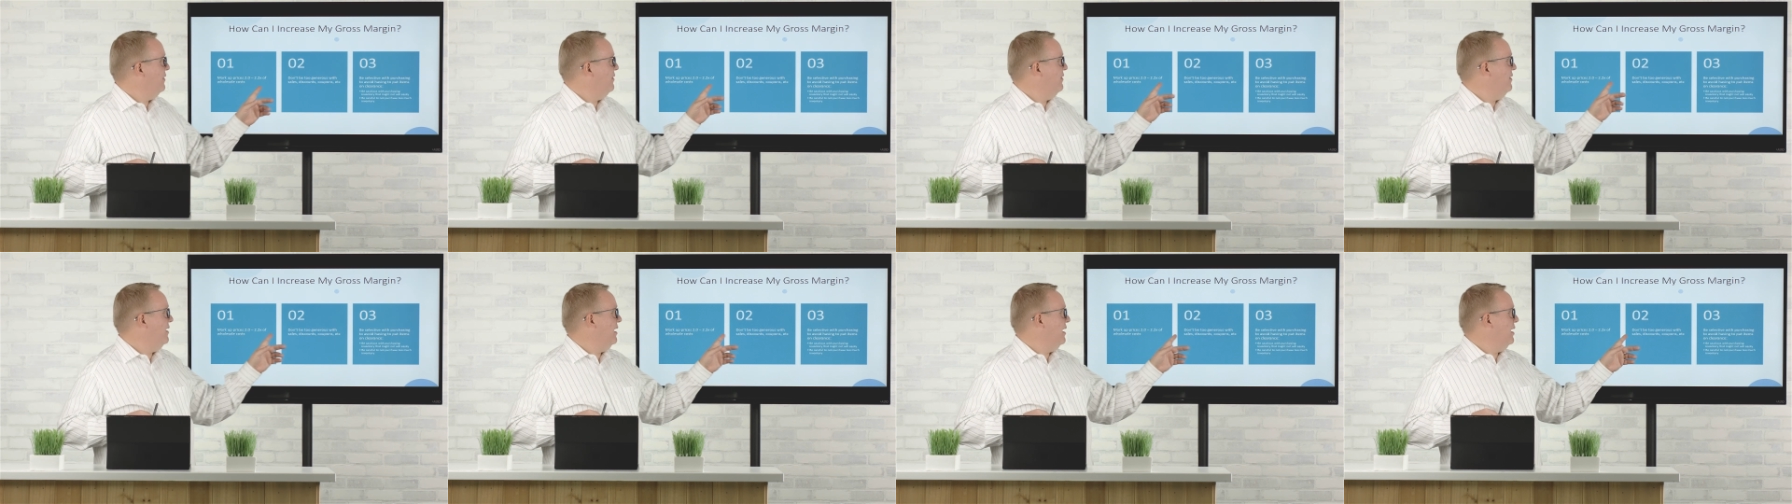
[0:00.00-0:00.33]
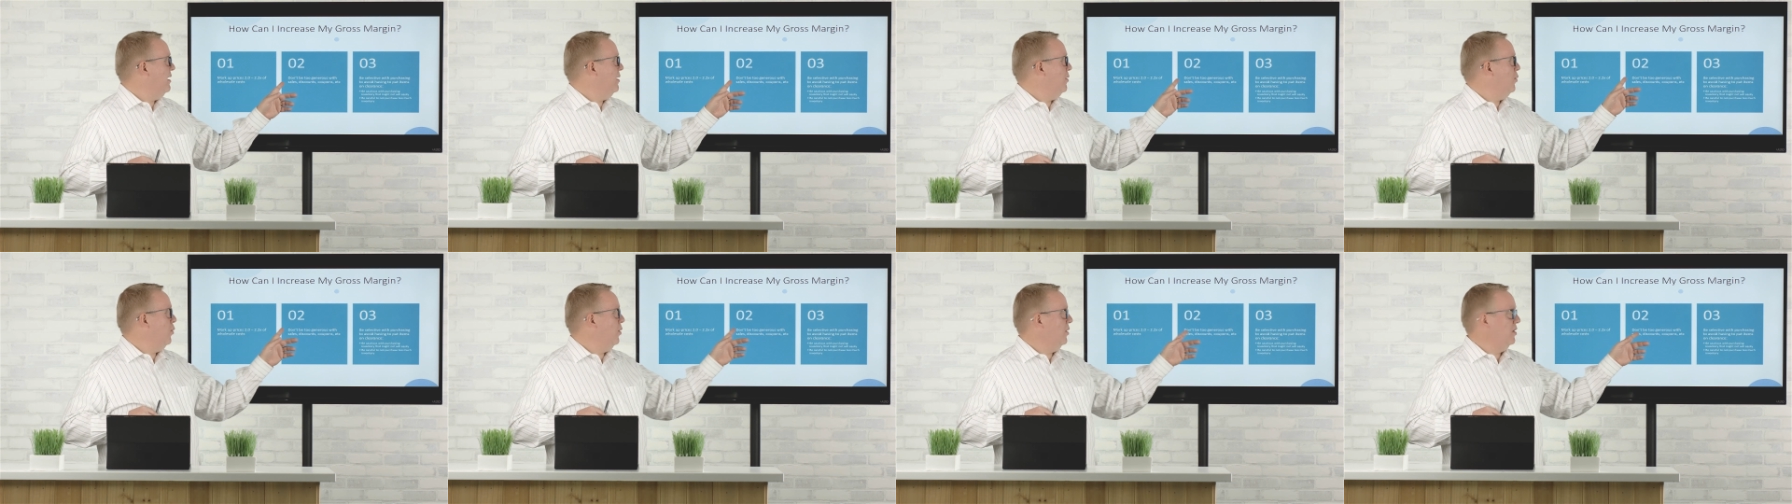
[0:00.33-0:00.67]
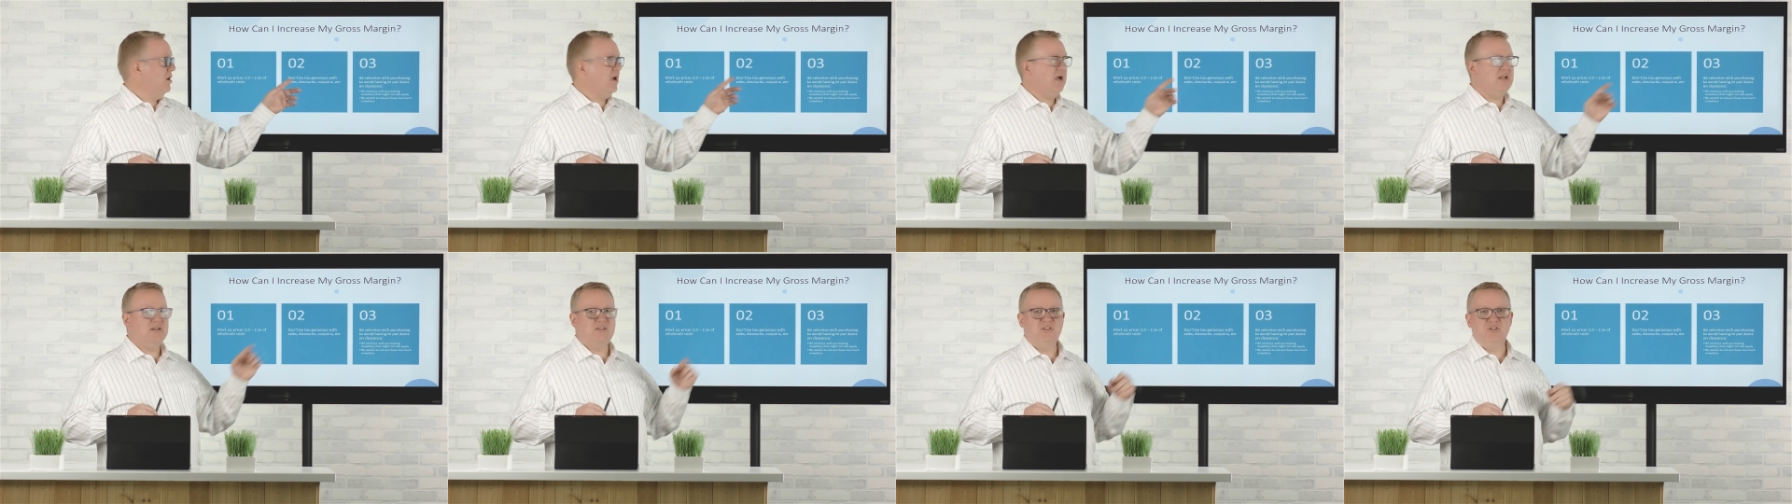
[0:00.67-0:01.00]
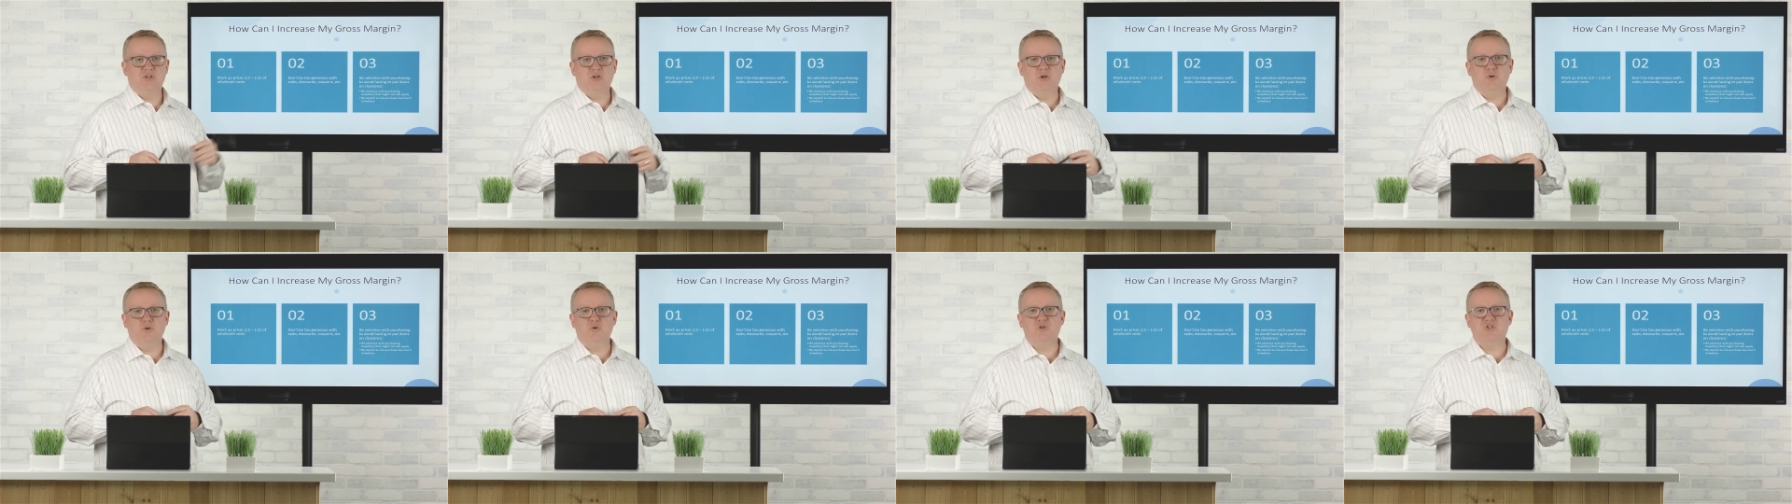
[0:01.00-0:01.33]
that we're not
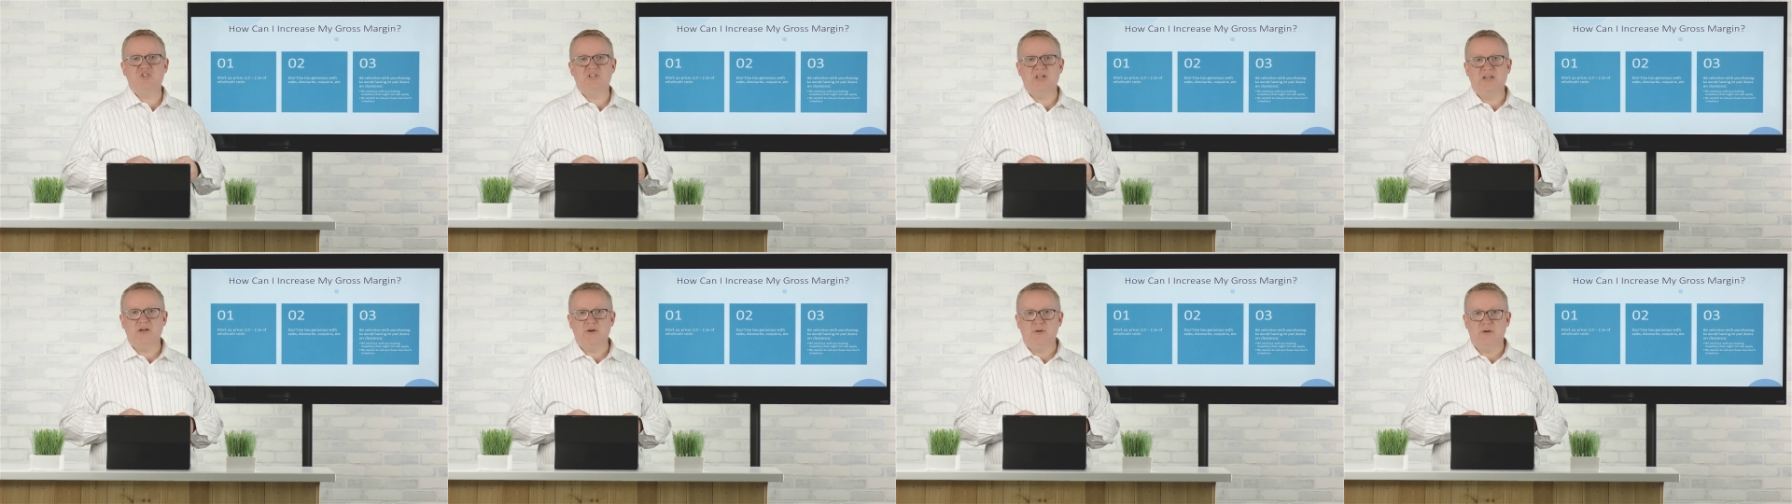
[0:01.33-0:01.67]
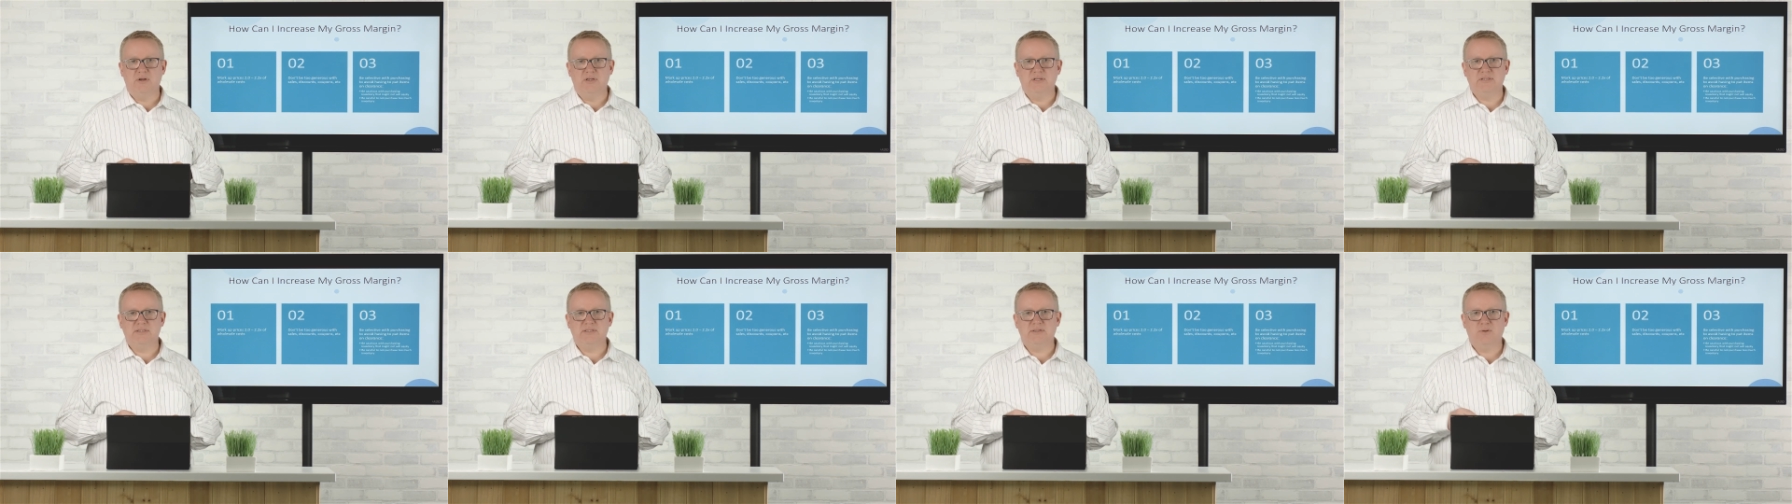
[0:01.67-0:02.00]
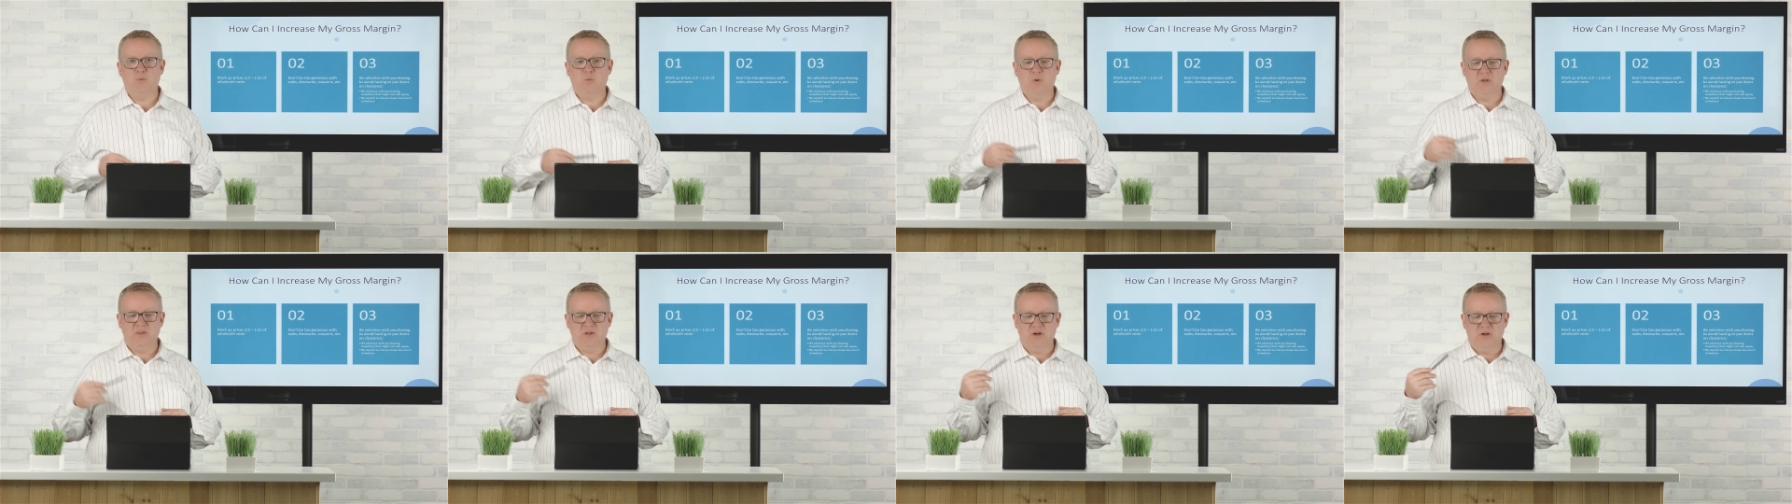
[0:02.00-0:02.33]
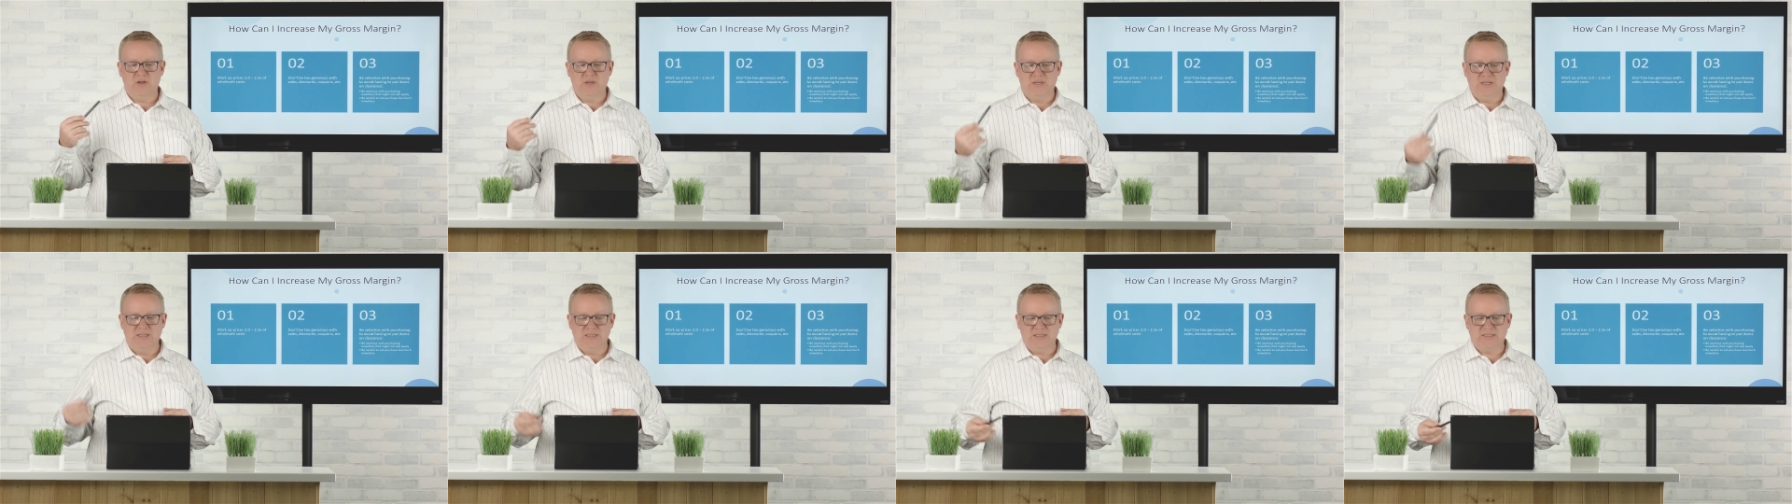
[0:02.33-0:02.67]
too generous with our
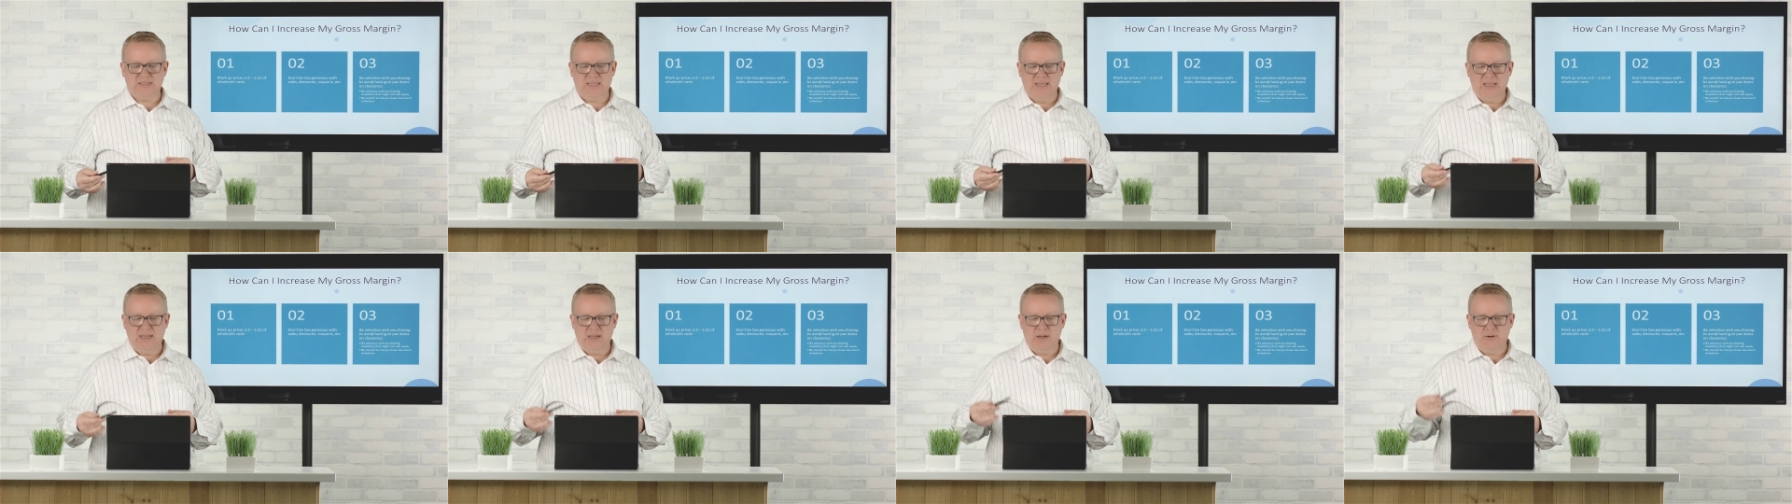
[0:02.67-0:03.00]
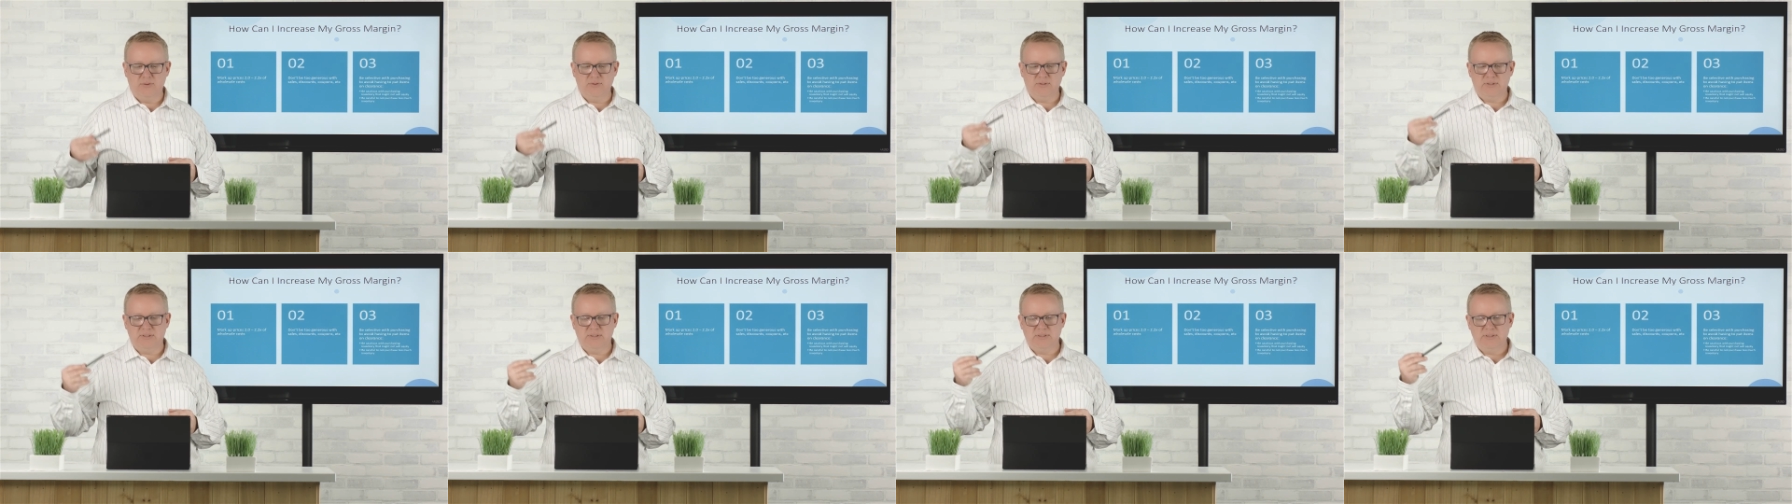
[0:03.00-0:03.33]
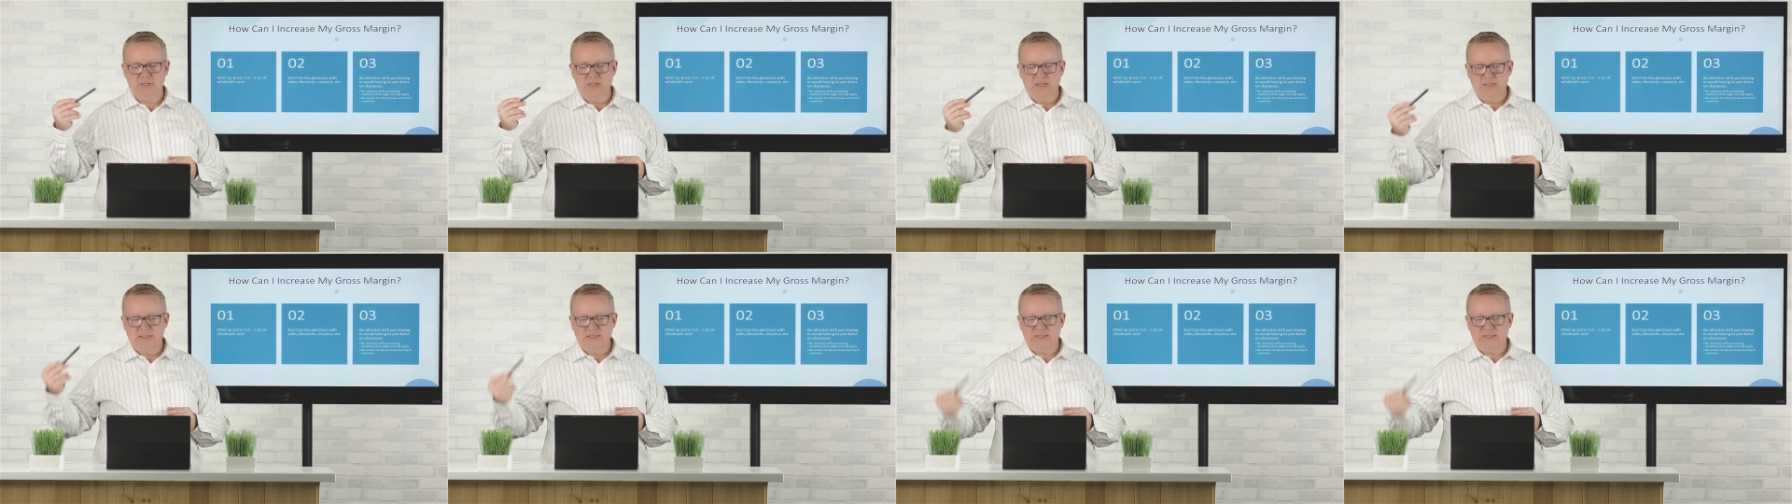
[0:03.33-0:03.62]
discounts,